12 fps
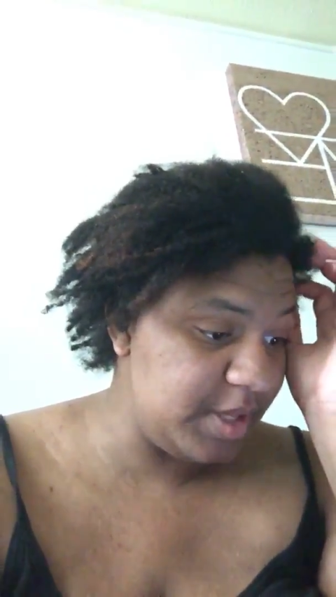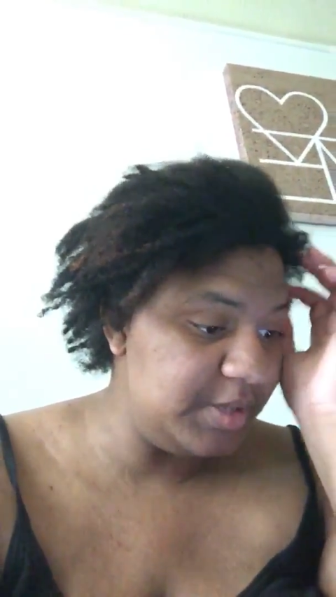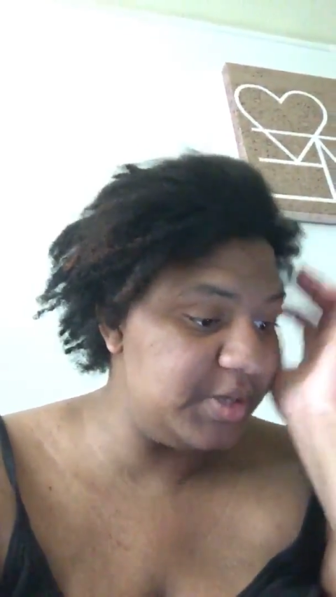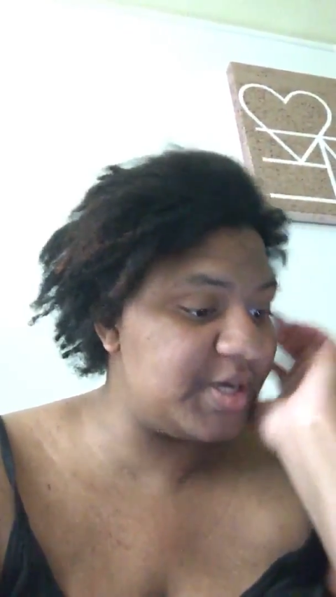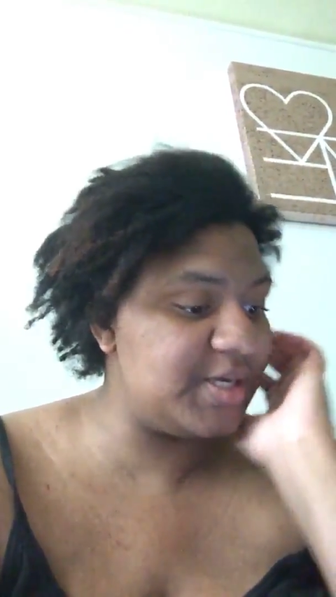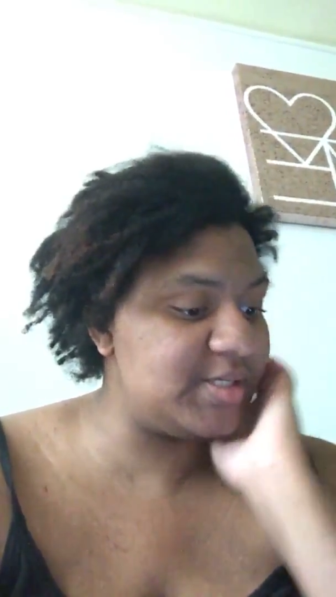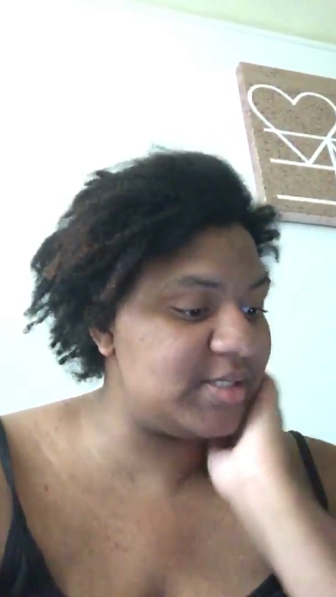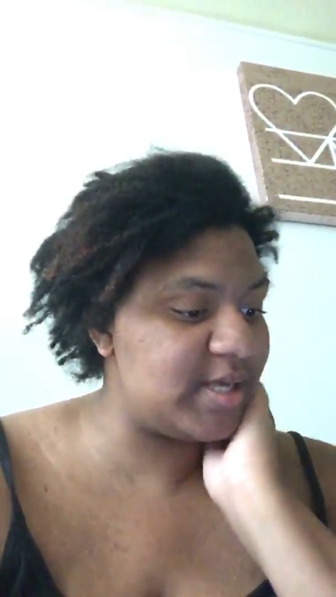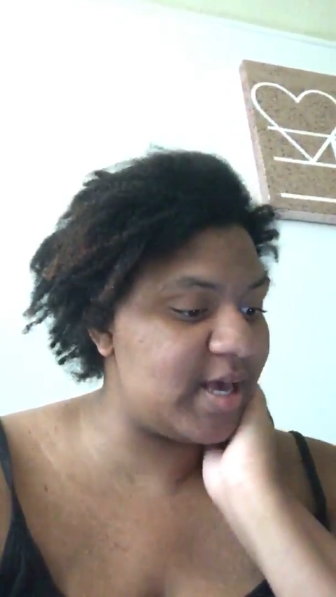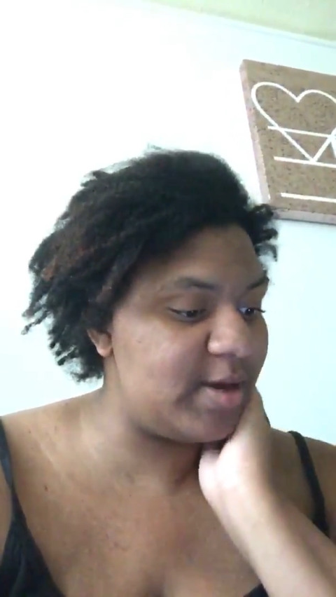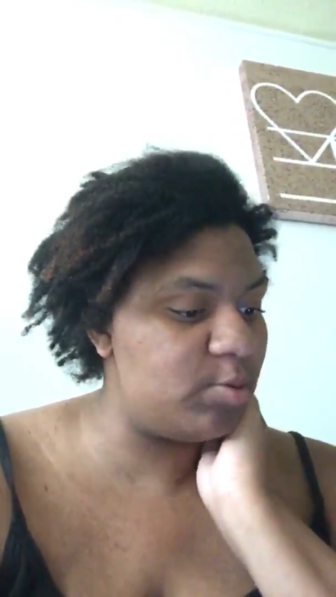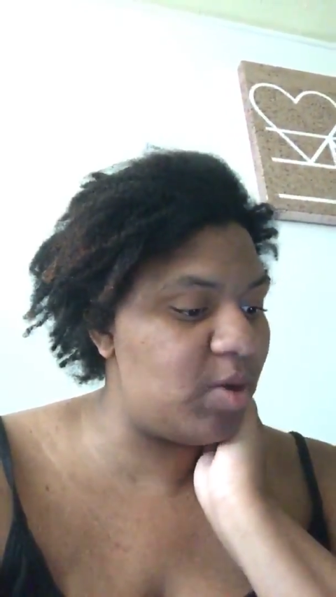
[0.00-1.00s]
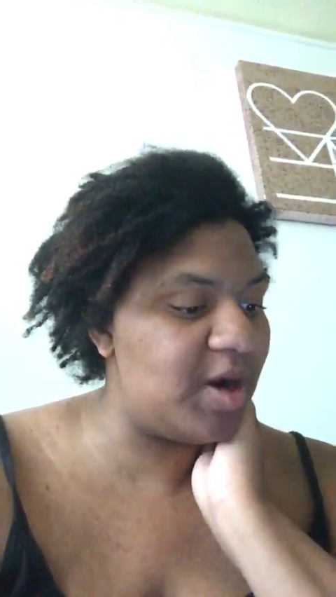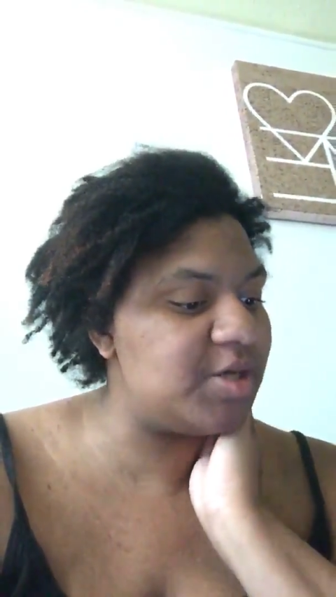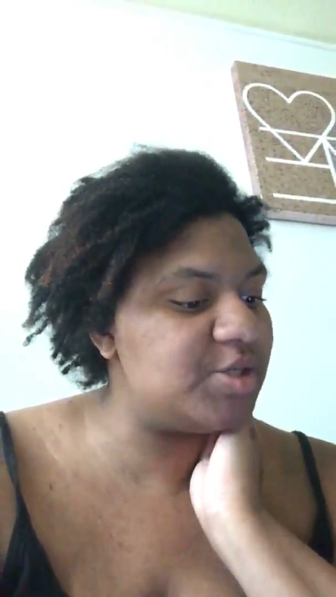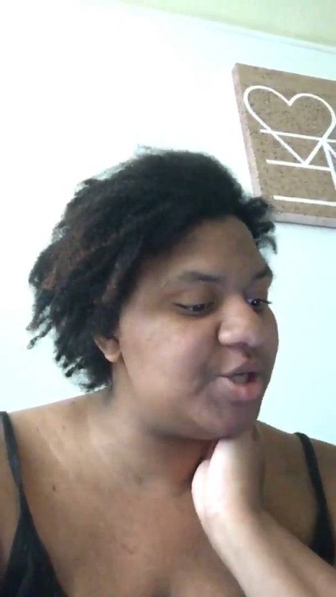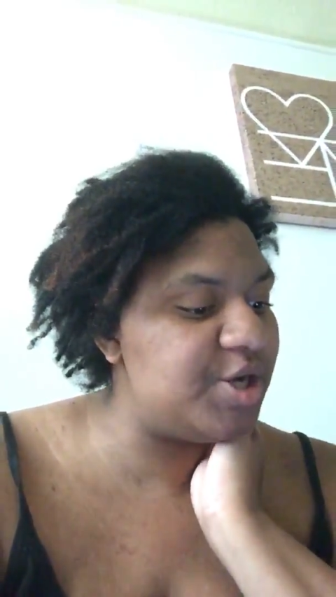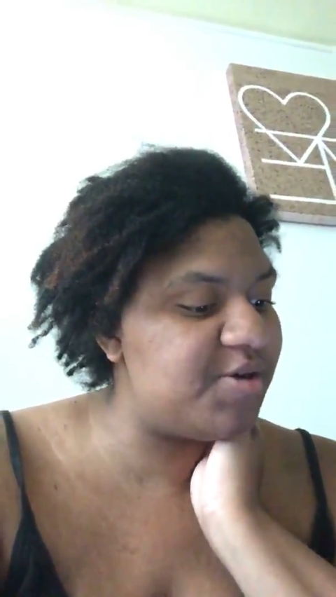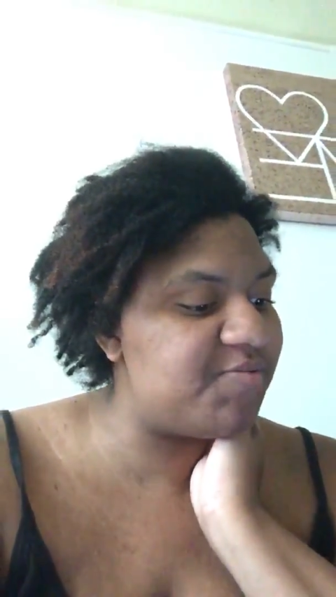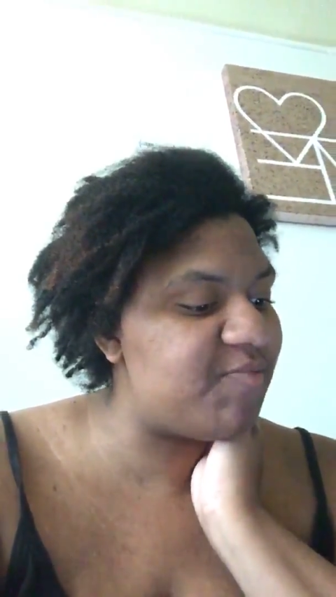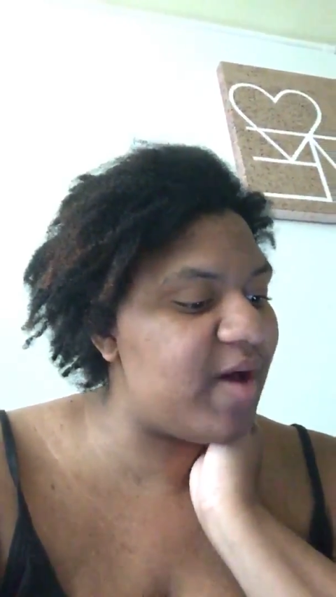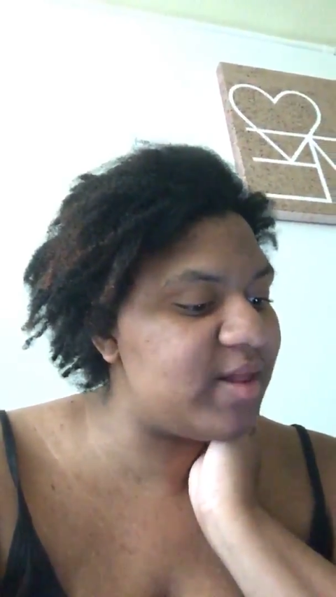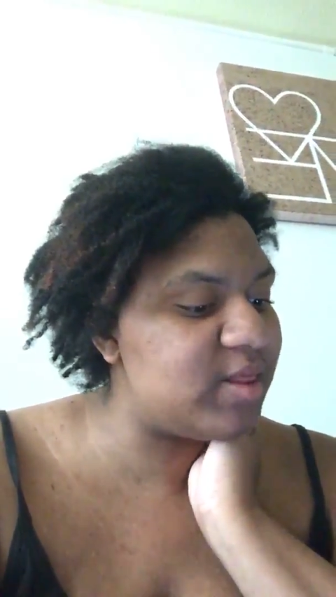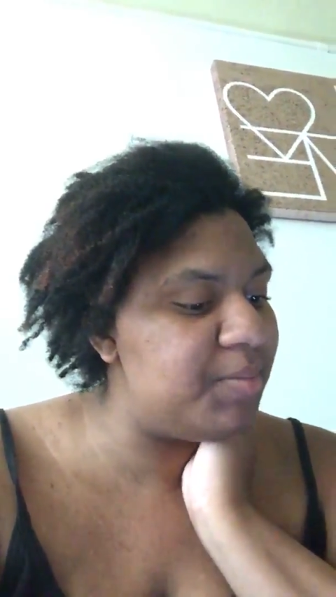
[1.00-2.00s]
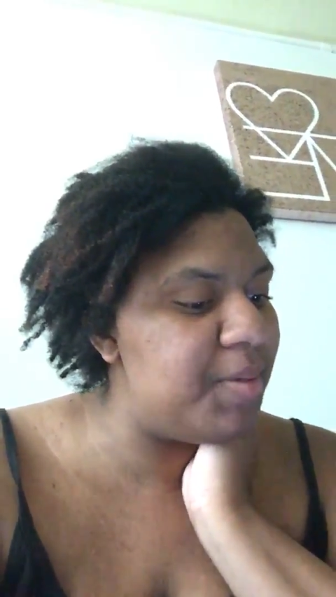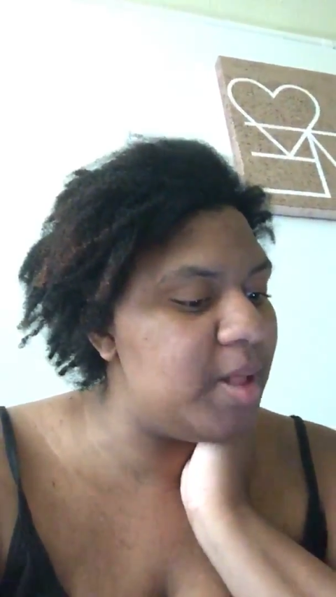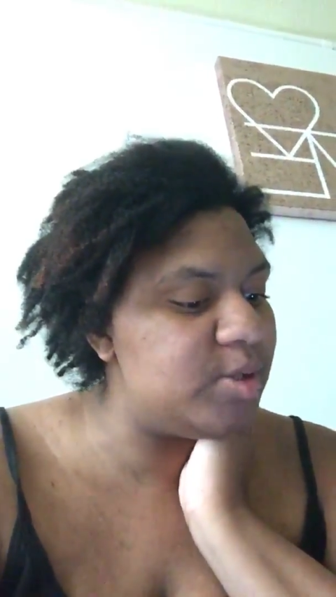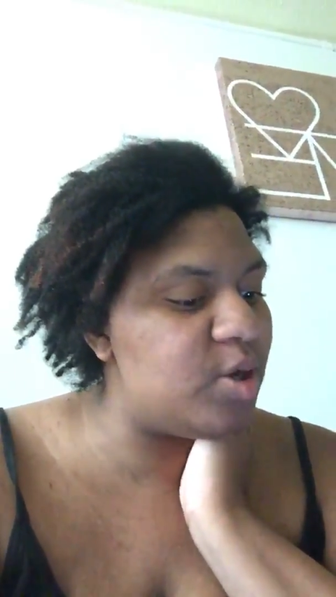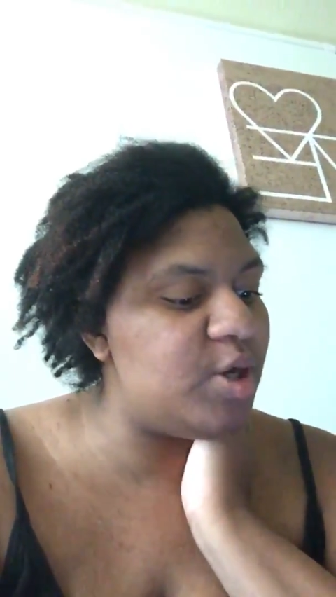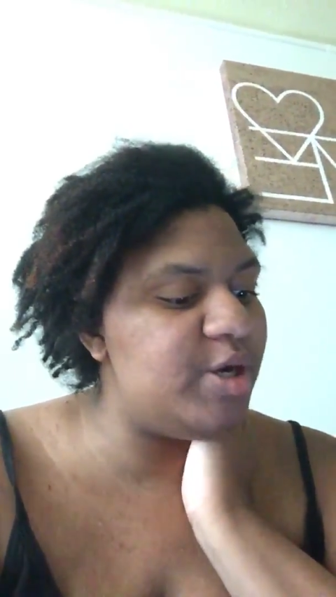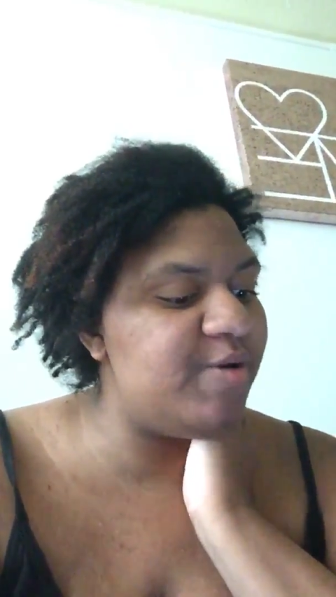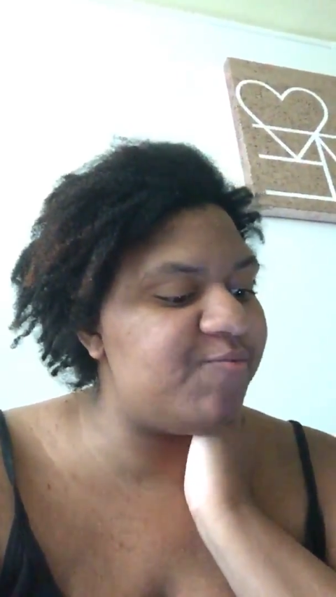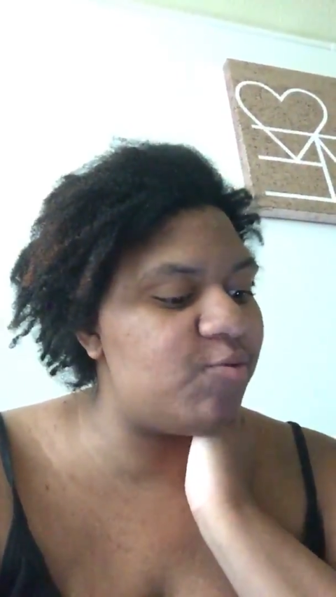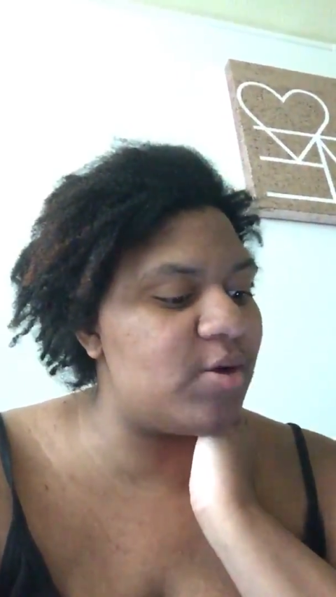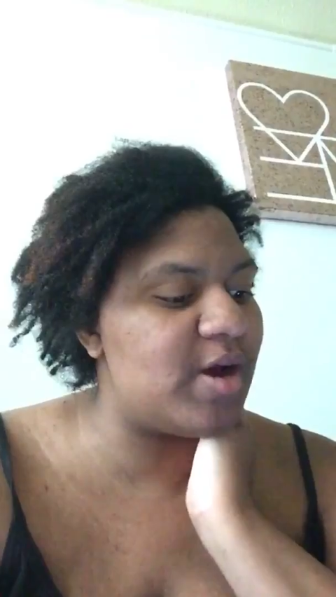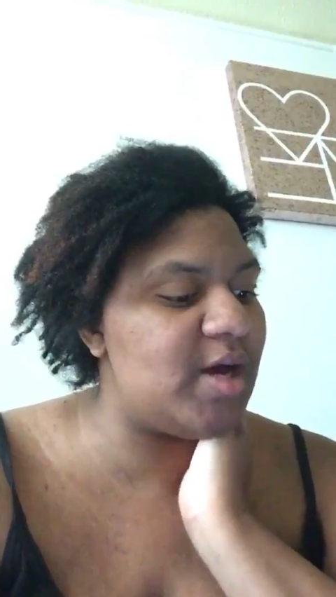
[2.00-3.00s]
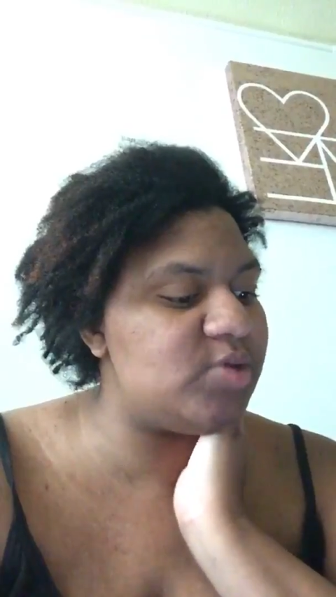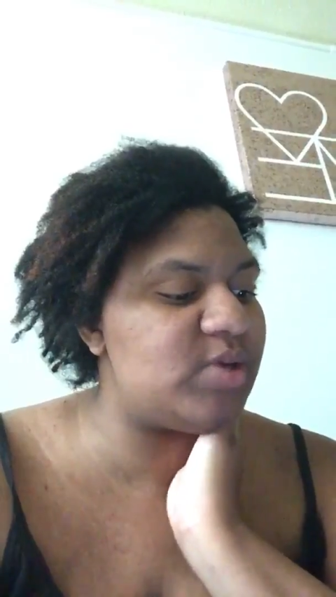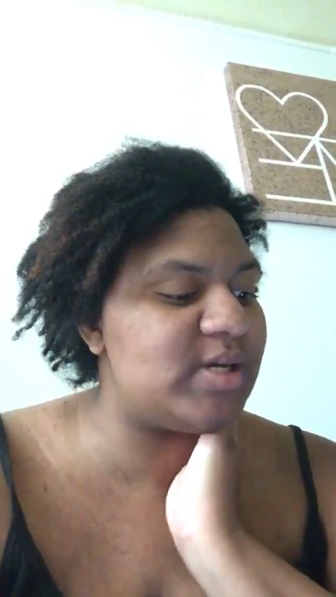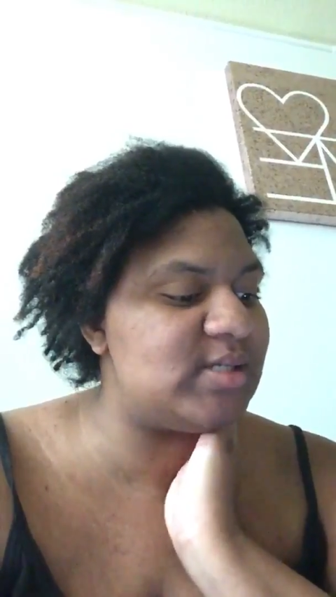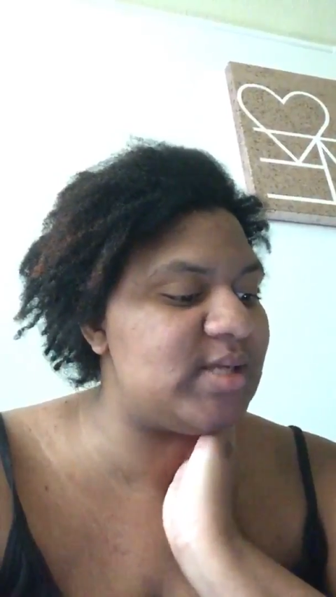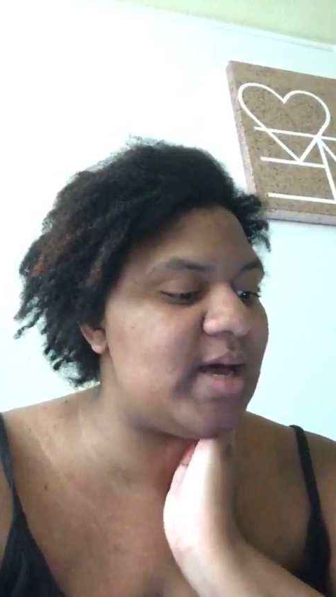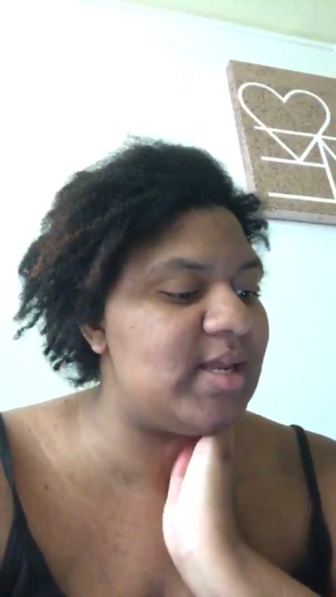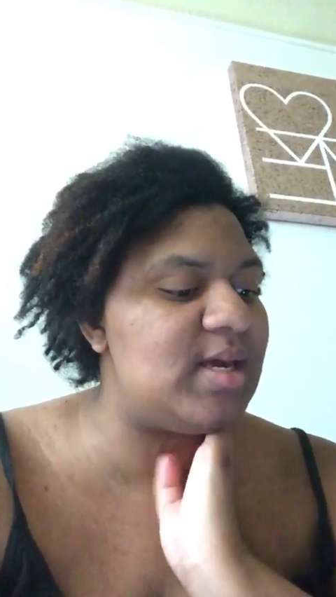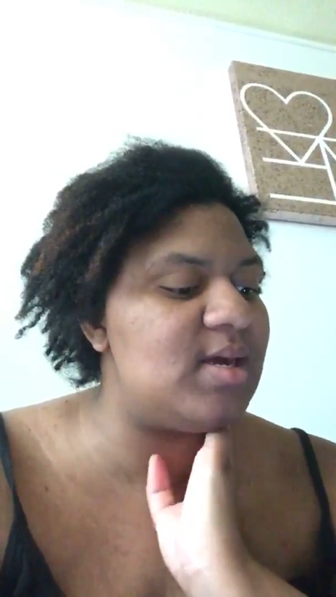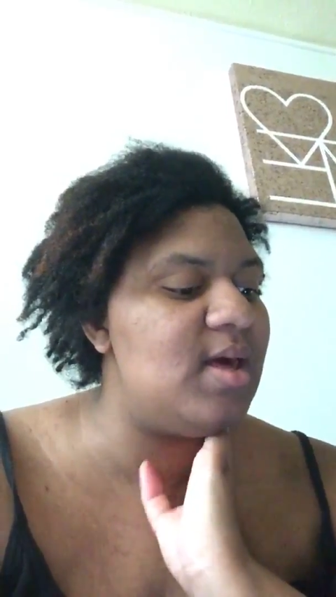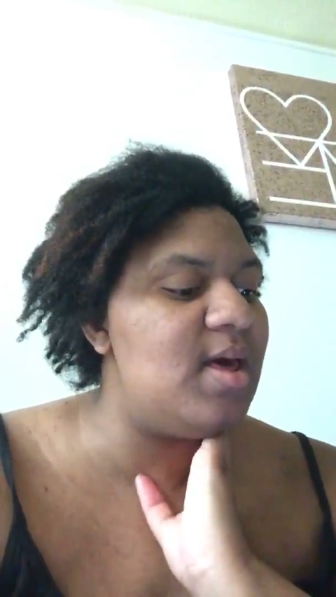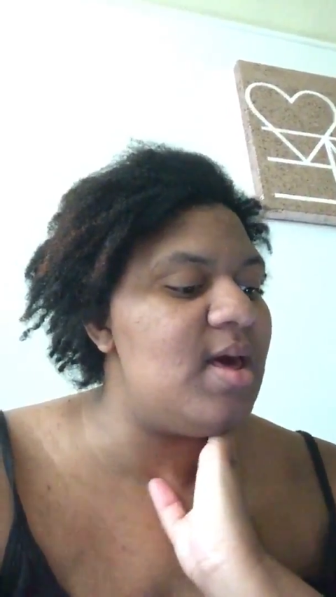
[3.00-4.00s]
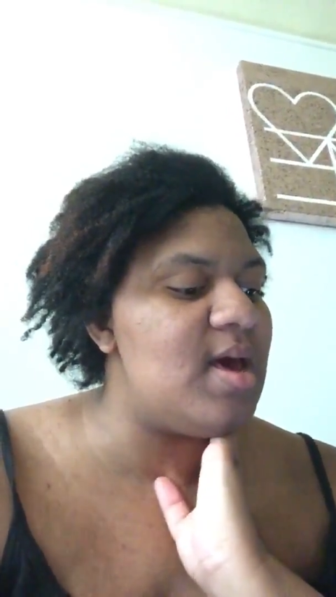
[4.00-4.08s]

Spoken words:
Nikki said Ronda's here to fight. The Bellas are here for a contract signing.